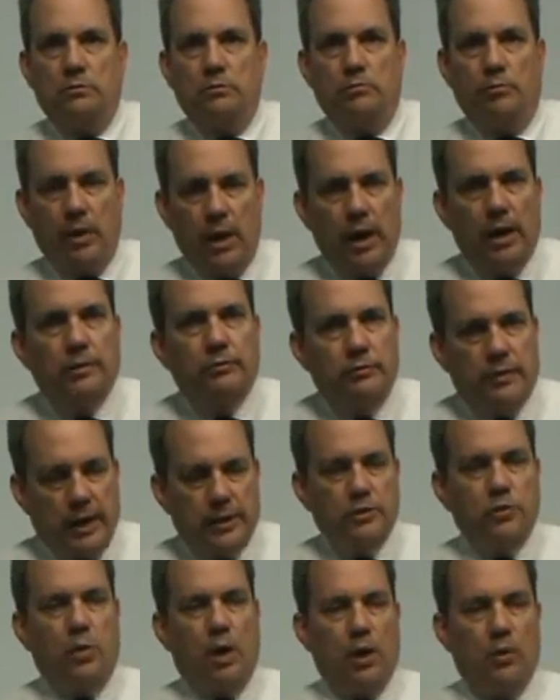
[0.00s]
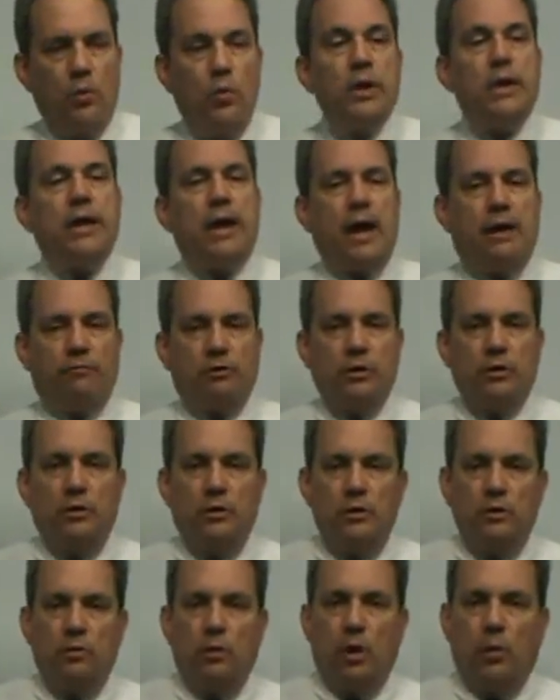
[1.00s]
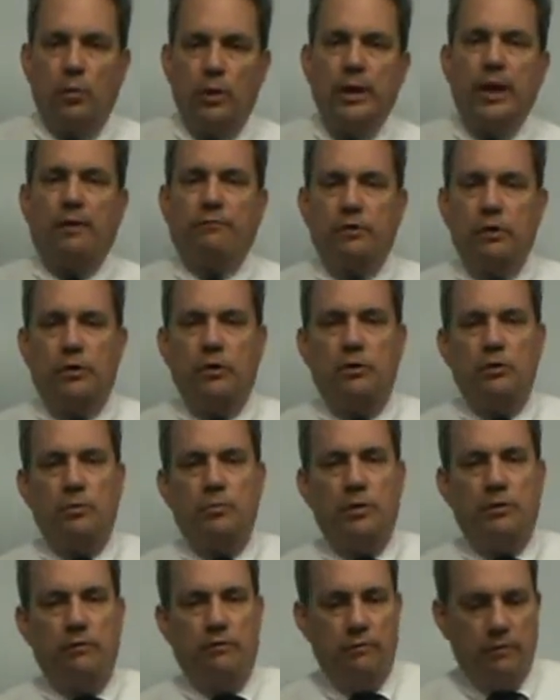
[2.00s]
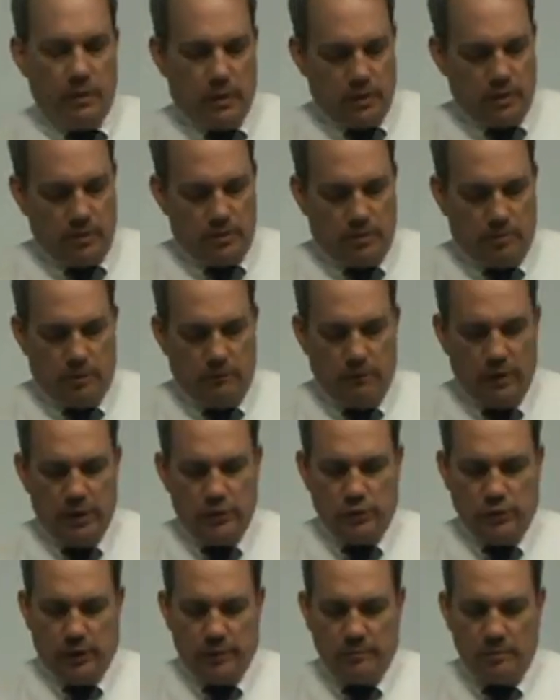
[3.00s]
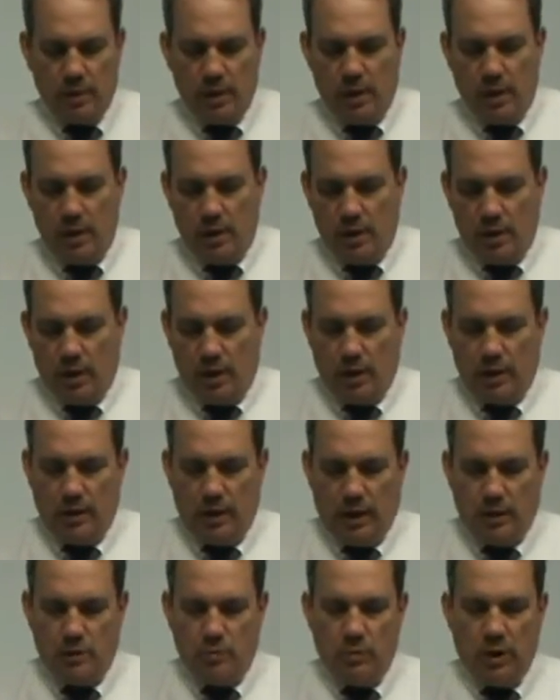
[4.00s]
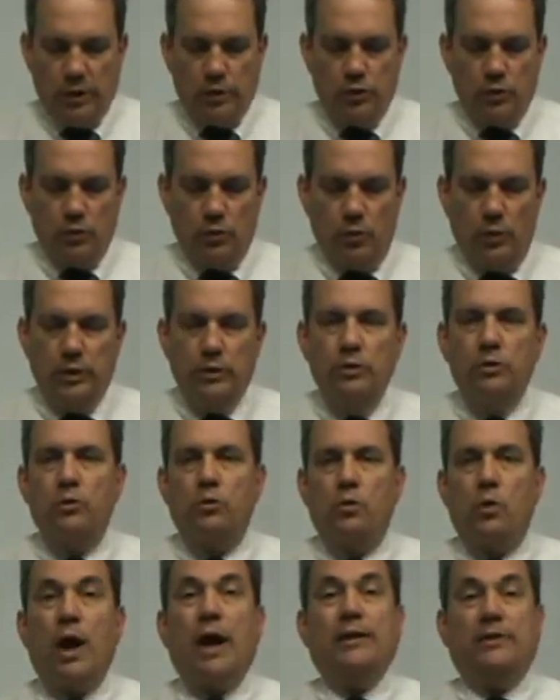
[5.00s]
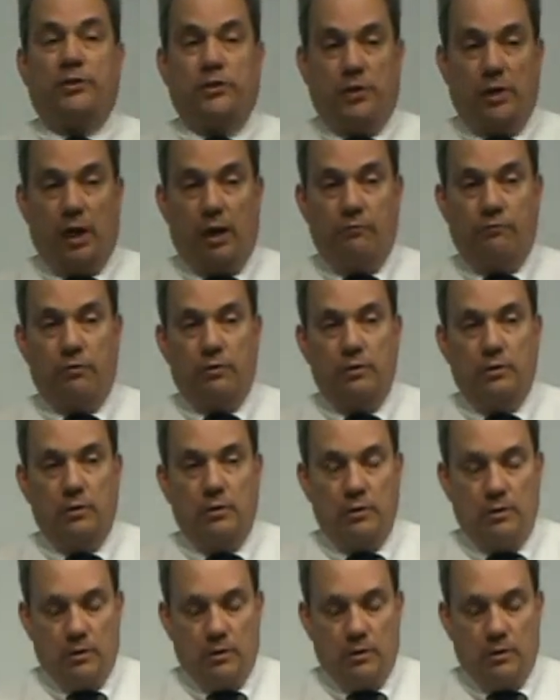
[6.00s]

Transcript: But that's why we have to do what we have to do to be vigilant and to make sure that we do the right stuff.